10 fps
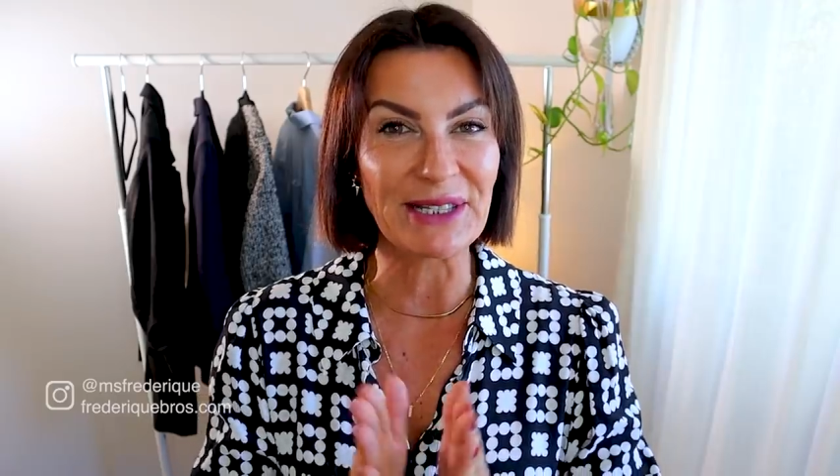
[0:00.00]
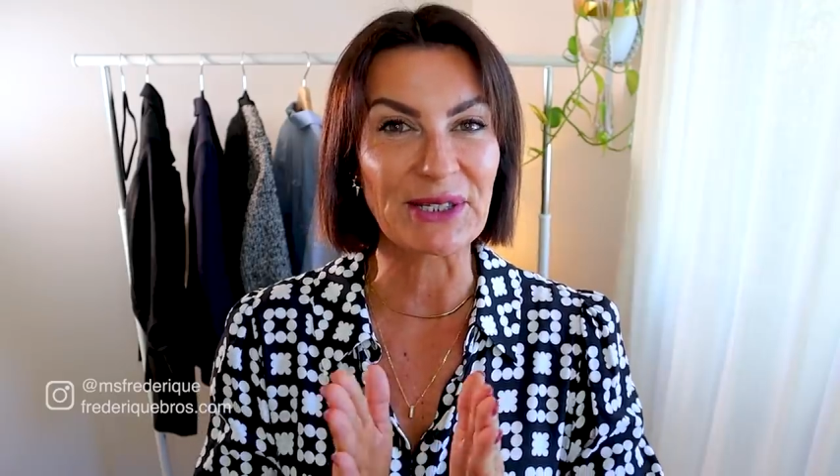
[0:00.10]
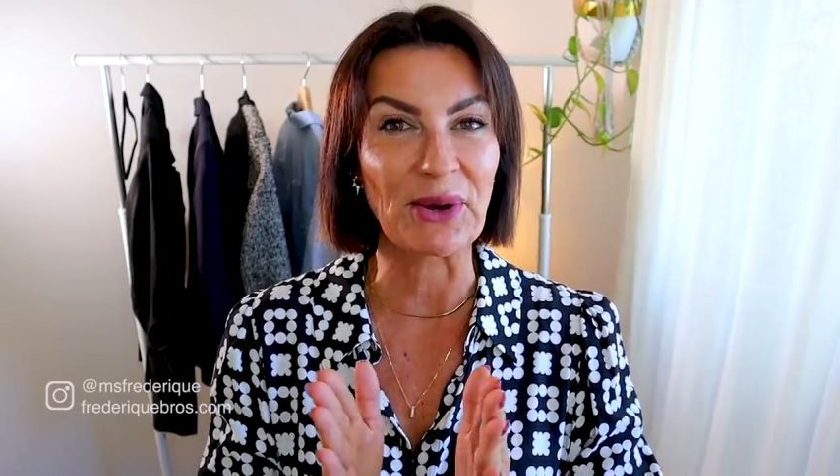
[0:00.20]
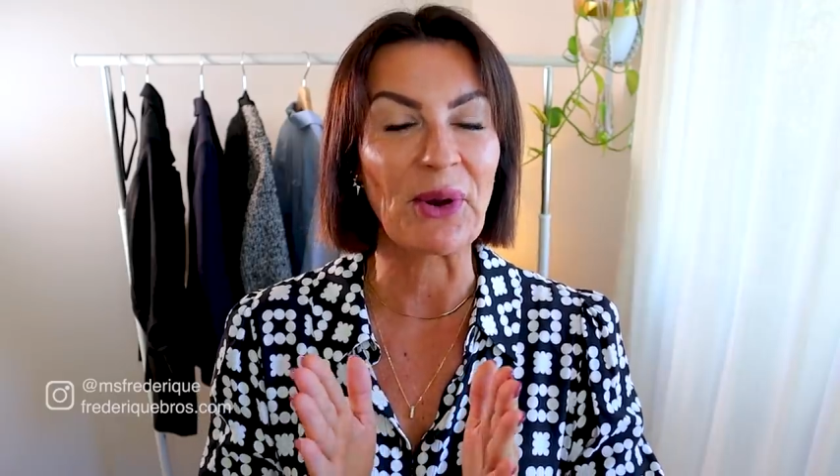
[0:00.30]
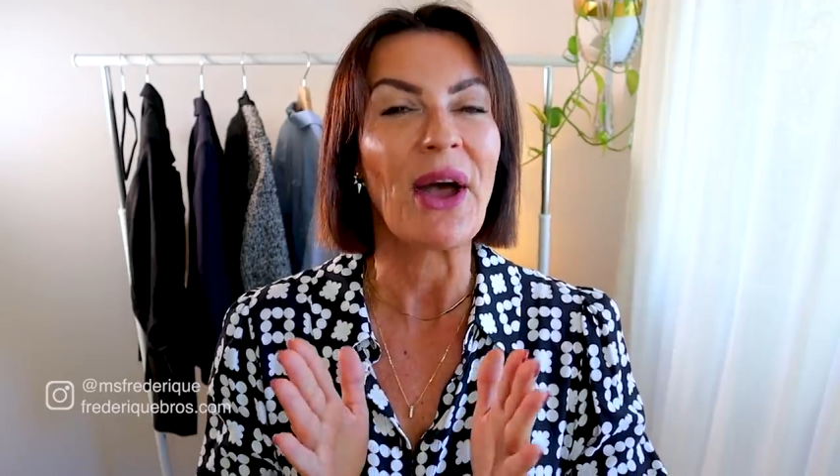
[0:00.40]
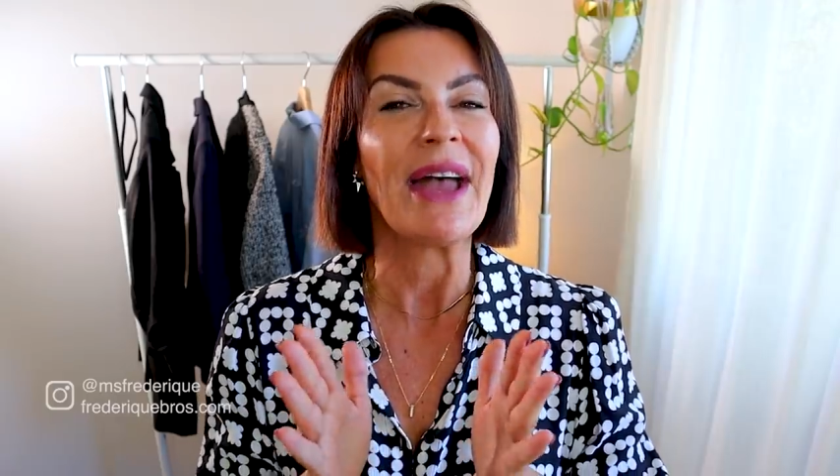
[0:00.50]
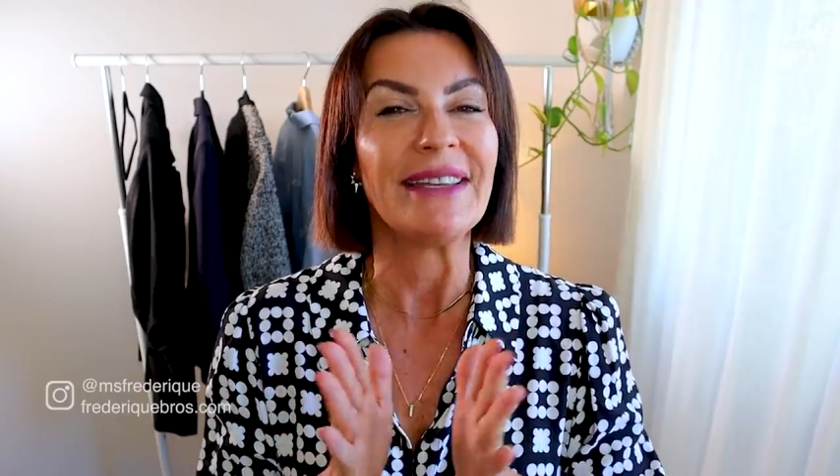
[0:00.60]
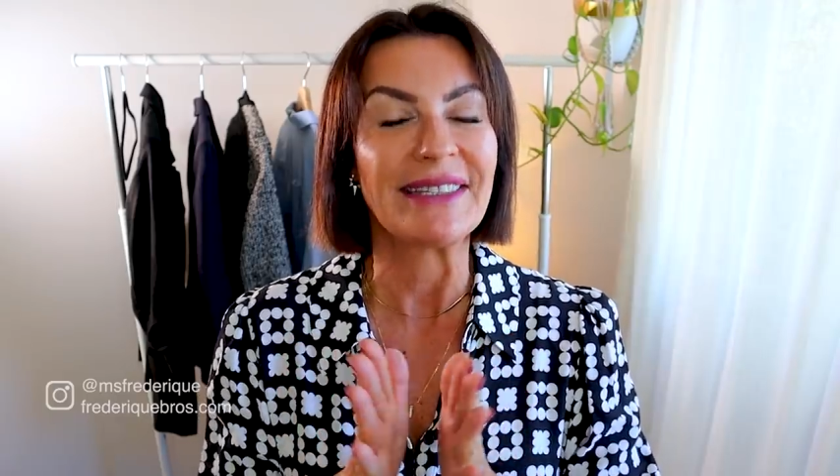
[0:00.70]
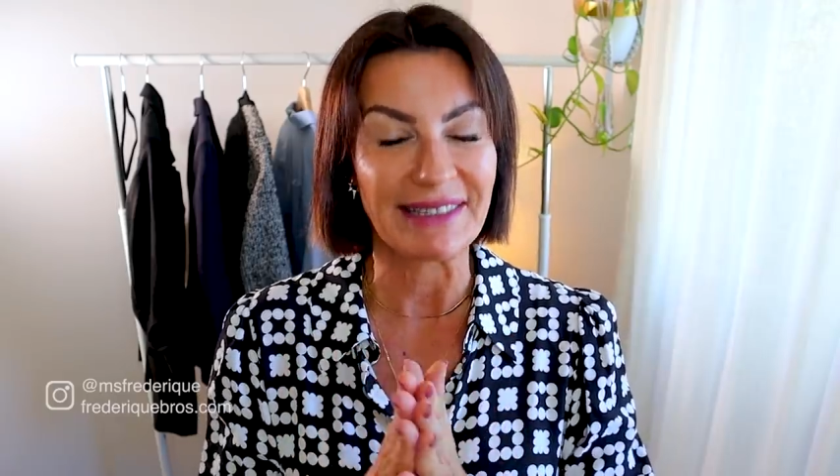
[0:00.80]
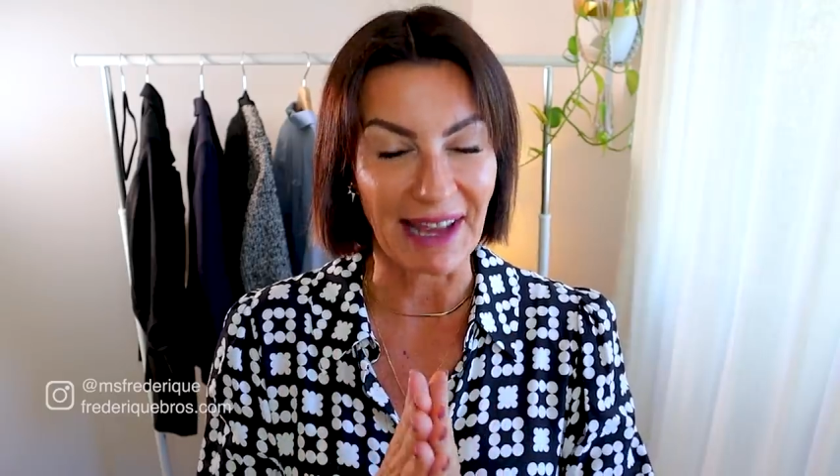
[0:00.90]
So
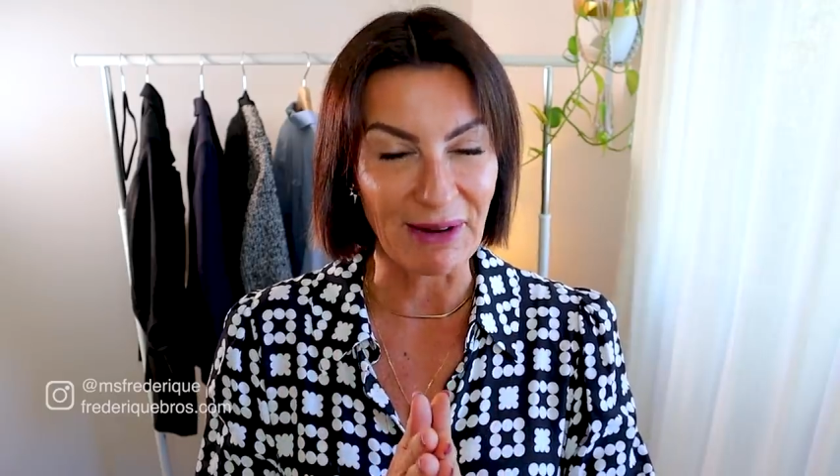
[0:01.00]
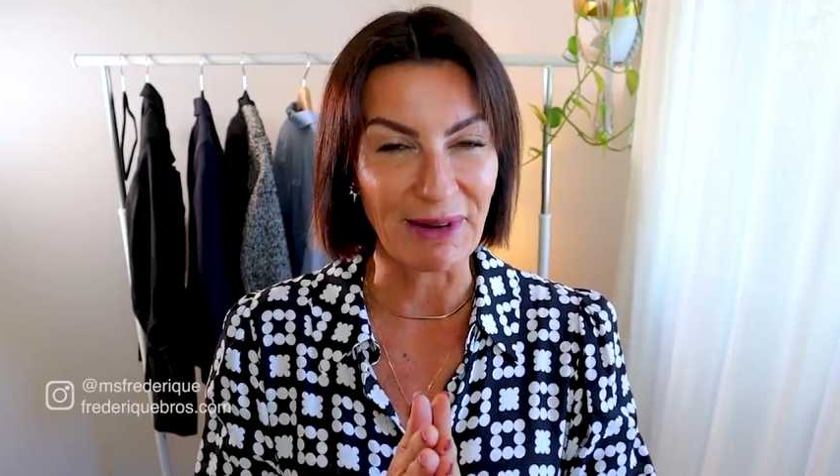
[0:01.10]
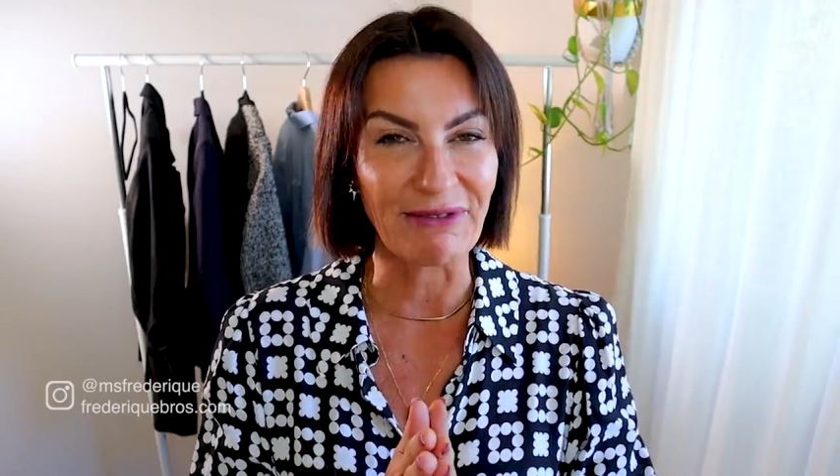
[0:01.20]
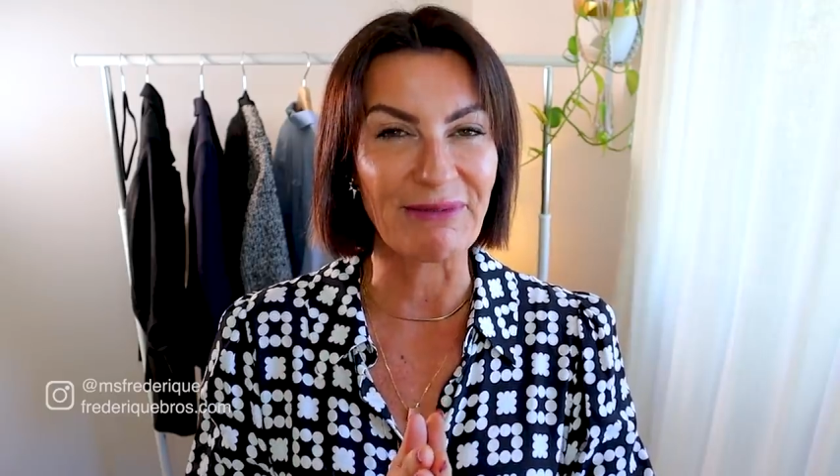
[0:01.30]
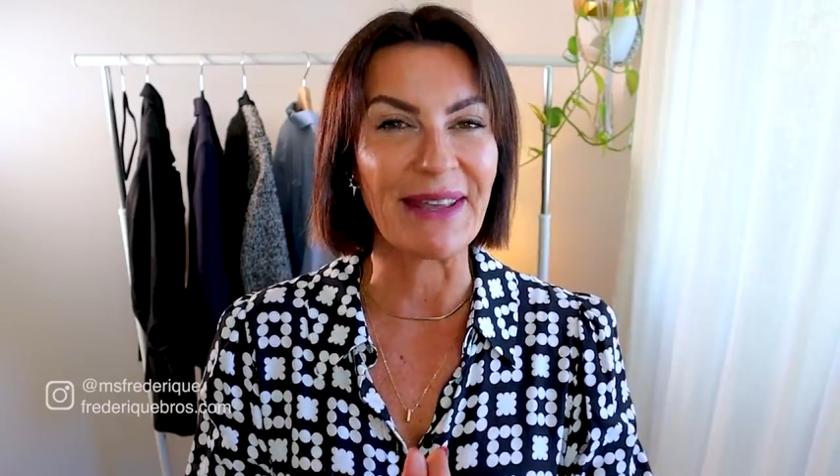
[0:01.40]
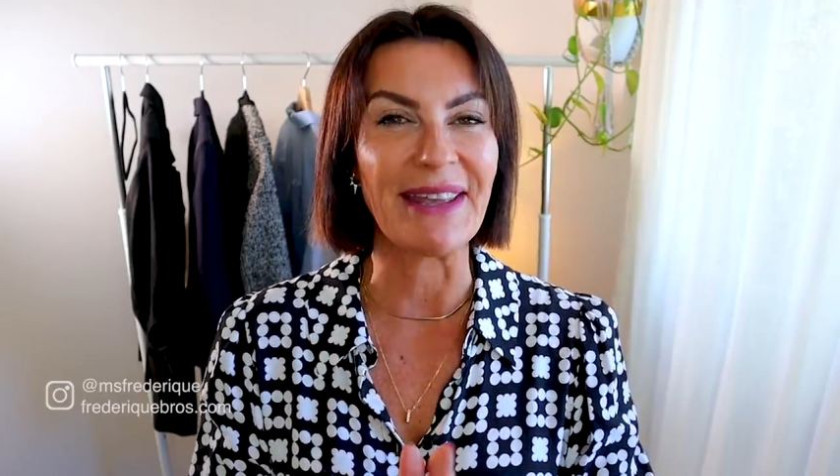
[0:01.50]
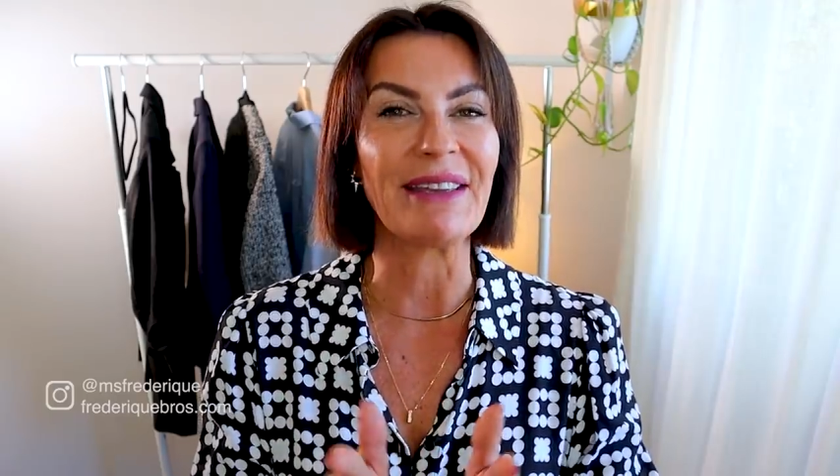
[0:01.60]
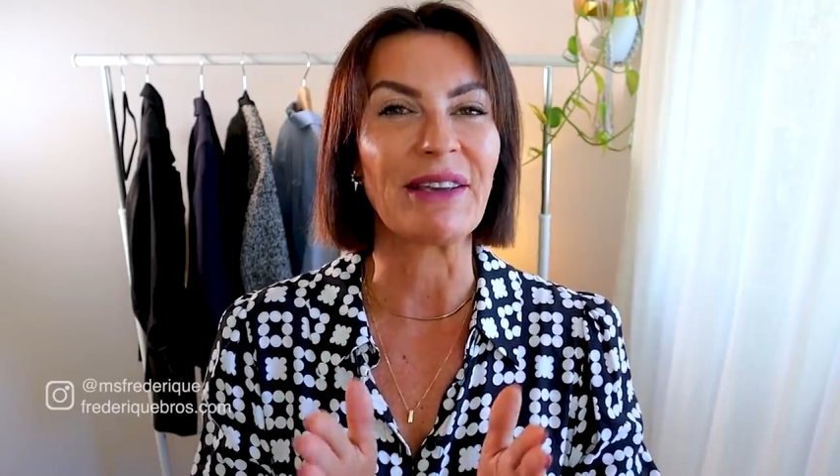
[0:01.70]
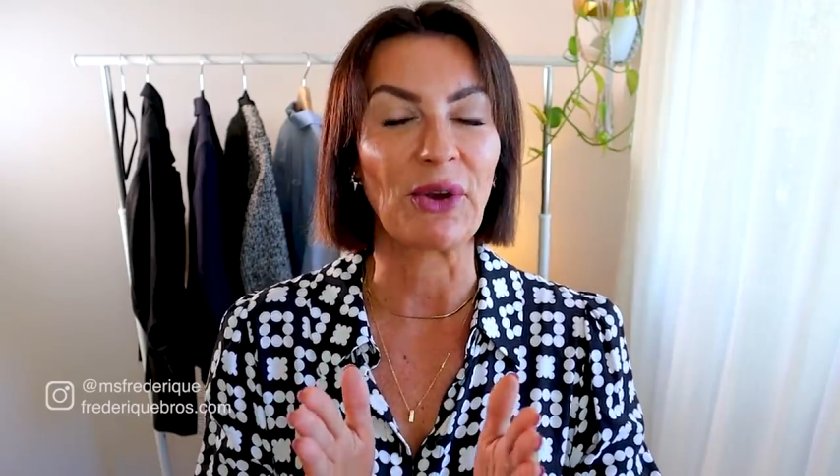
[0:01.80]
stay with me